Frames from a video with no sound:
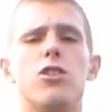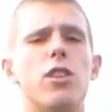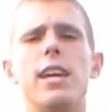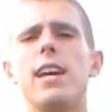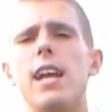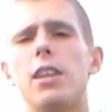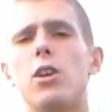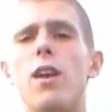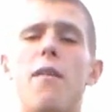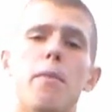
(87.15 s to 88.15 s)
so they can get out
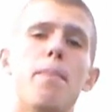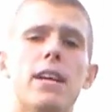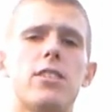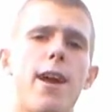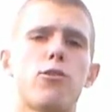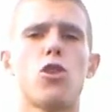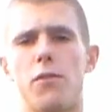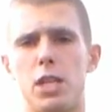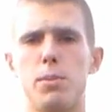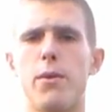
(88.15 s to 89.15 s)
there and have the best
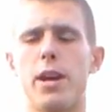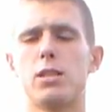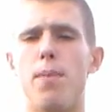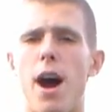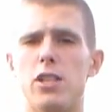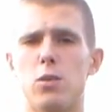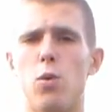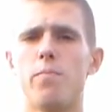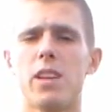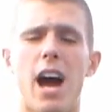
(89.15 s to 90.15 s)
Airsoft experience possible.